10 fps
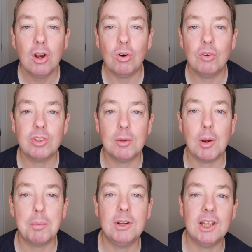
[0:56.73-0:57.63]
Also
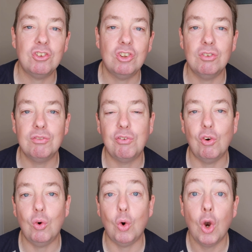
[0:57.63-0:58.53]
my prediction
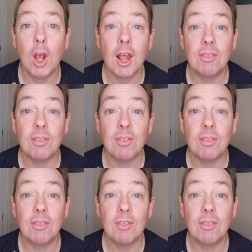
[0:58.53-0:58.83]
for